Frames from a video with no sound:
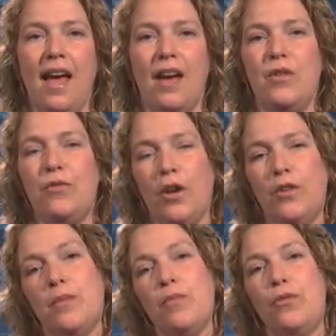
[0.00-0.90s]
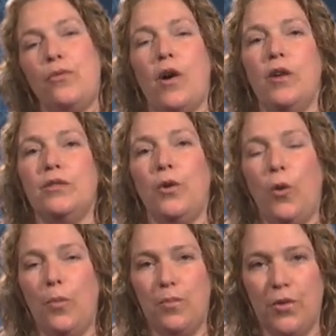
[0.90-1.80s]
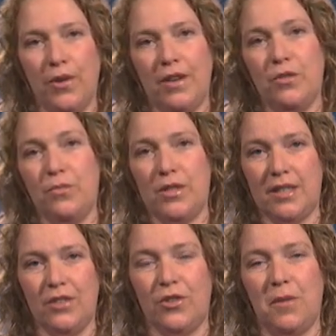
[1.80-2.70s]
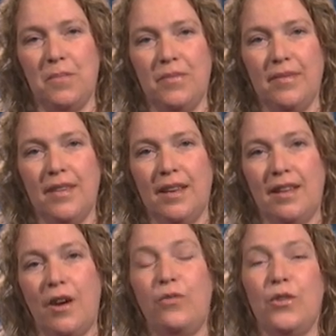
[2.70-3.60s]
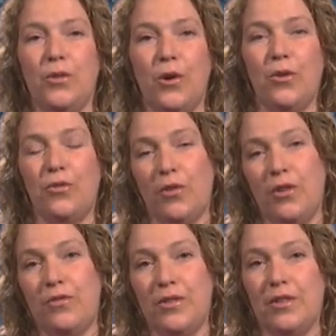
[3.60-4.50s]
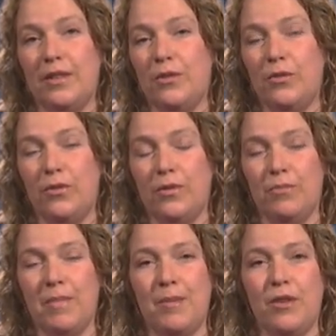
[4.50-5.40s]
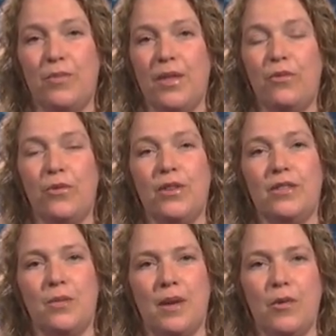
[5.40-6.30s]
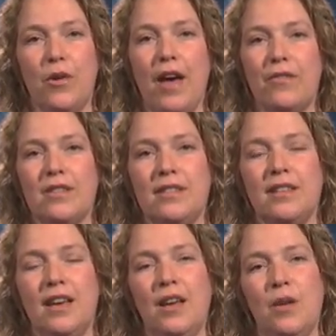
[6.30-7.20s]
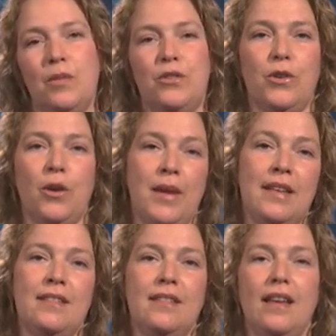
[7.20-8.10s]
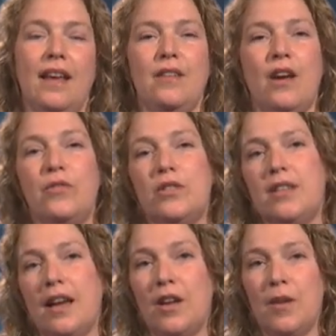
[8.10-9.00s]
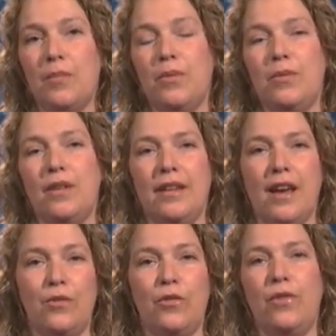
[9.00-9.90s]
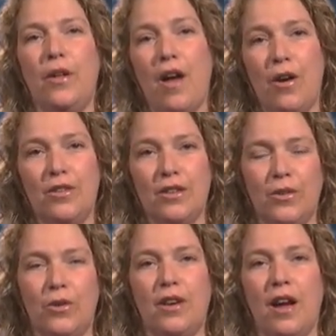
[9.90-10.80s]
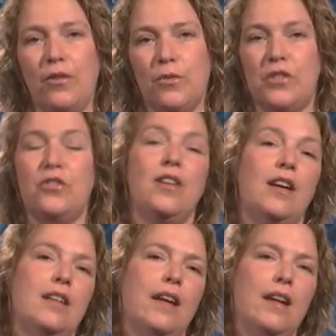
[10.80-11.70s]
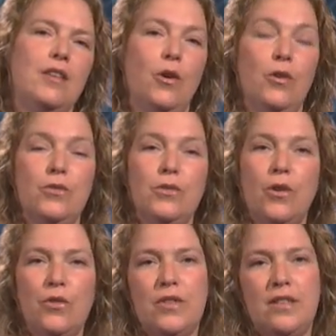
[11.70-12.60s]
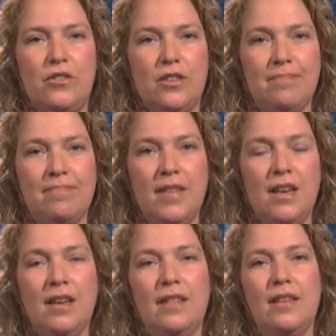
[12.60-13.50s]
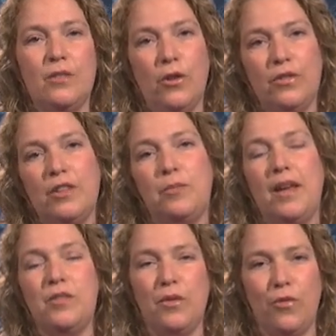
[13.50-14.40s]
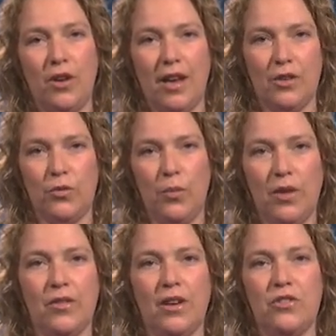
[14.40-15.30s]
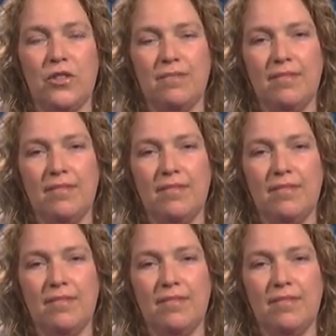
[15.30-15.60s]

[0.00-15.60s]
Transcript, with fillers: And we follow them throughout the whole donation procedure. Now, if you know, if, if you, you, maybe you've been through this or maybe you haven't, but you come in and you have to sign up, you have to fill out a donor health questionnaire, you go to donor physician. This all takes place before the actual blood donation.